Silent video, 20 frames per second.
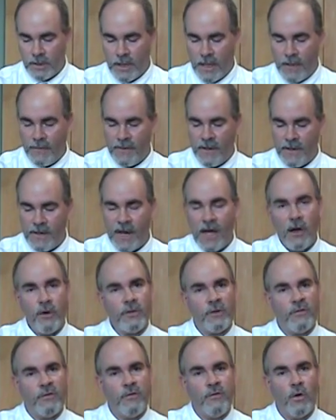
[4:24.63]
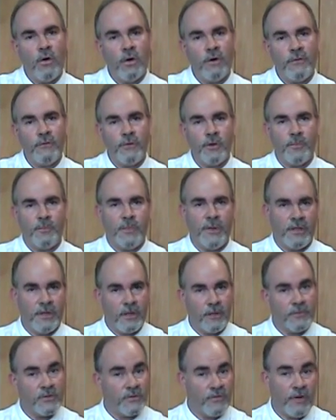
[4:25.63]
And then now the forefoot
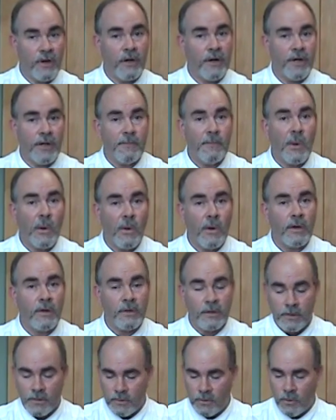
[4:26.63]
becomes very important,